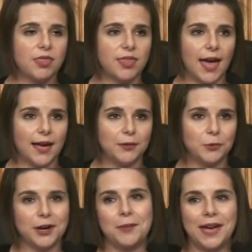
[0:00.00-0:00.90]
that
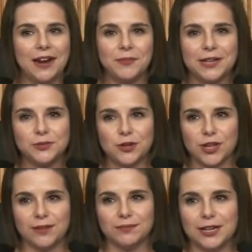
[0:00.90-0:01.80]
were coming out of my
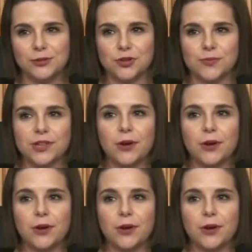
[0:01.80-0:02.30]
tuition. My tuition was